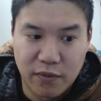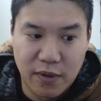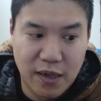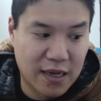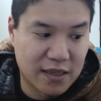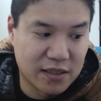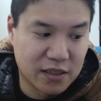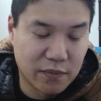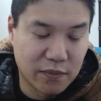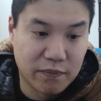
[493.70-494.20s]

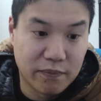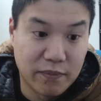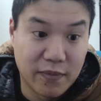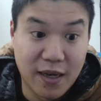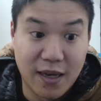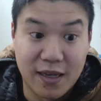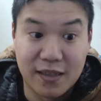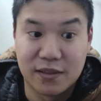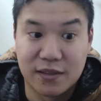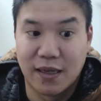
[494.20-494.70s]
as a
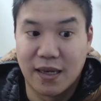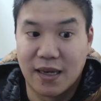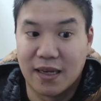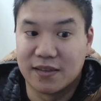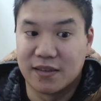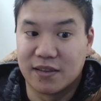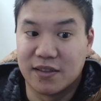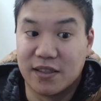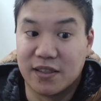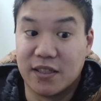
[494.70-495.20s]

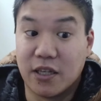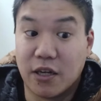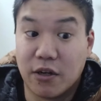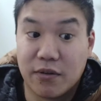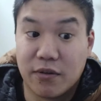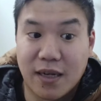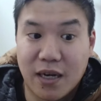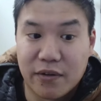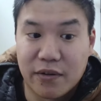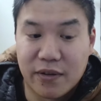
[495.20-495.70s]
CEO
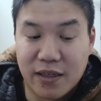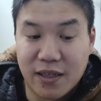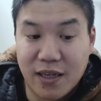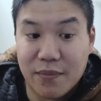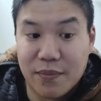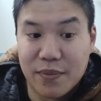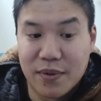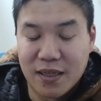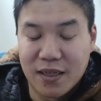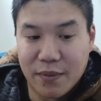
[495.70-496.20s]
now at the
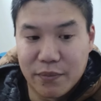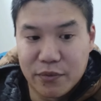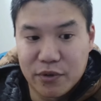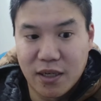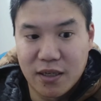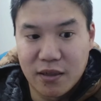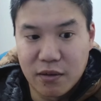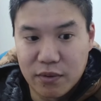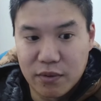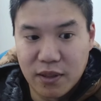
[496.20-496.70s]
company, I'm
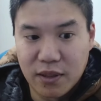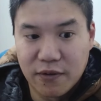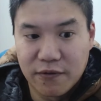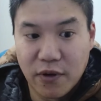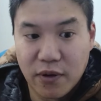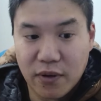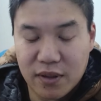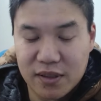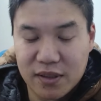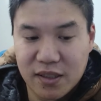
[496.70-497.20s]
trying to really
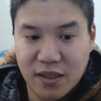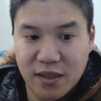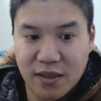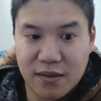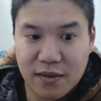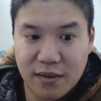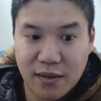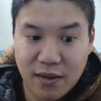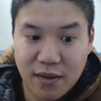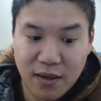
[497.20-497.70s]
focus
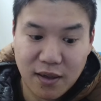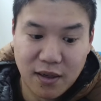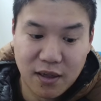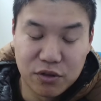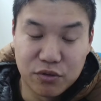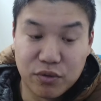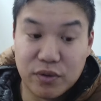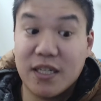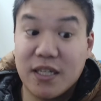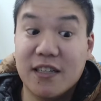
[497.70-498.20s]
on
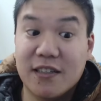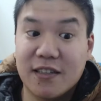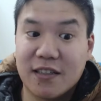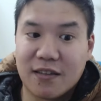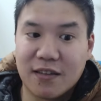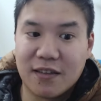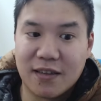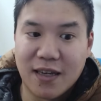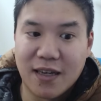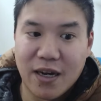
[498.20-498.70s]

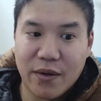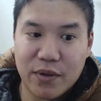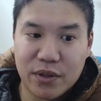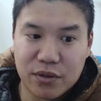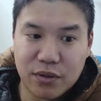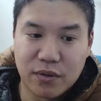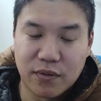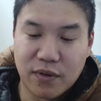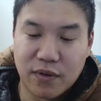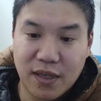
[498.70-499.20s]
strategically how we
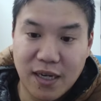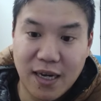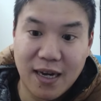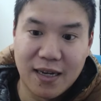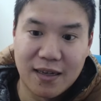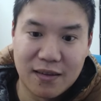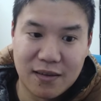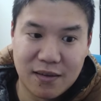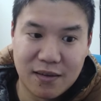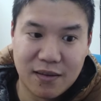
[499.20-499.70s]
sort of
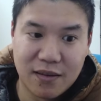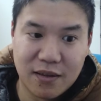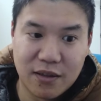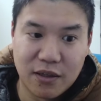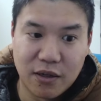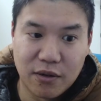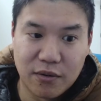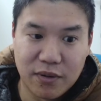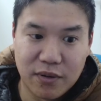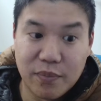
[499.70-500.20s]
guide,
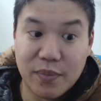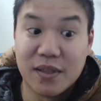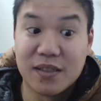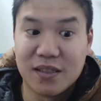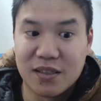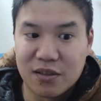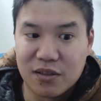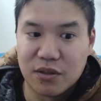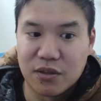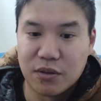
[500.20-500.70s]
the
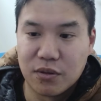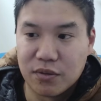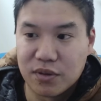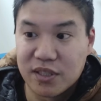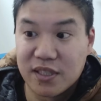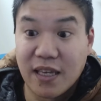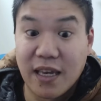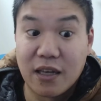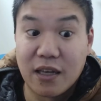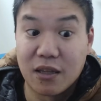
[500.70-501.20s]
business to
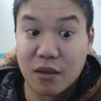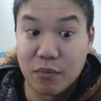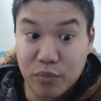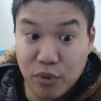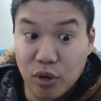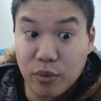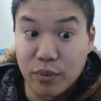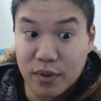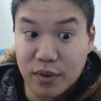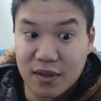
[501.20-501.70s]
scale
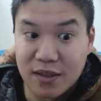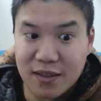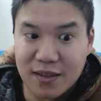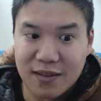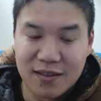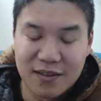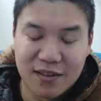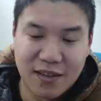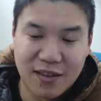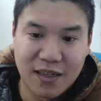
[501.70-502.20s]

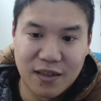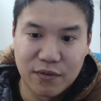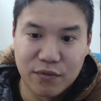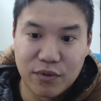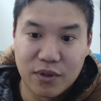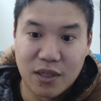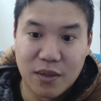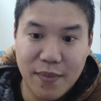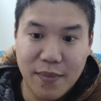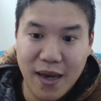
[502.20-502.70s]
appropriately to kind of
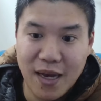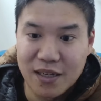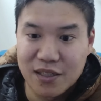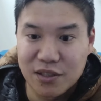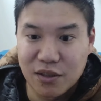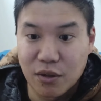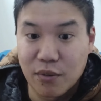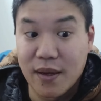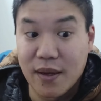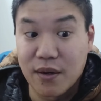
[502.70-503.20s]
really match
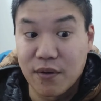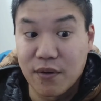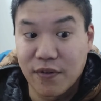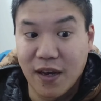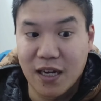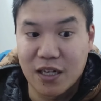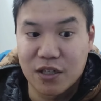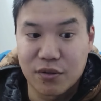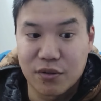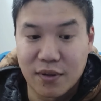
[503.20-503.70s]
our
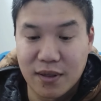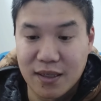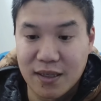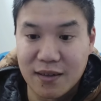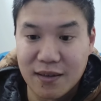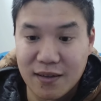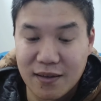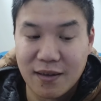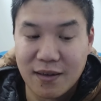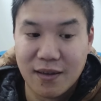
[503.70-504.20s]
manufacturing
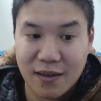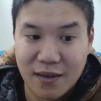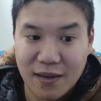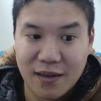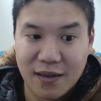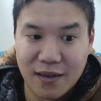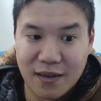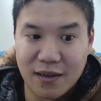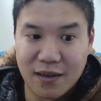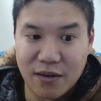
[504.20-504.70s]
and
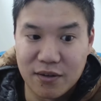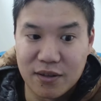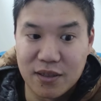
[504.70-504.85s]
our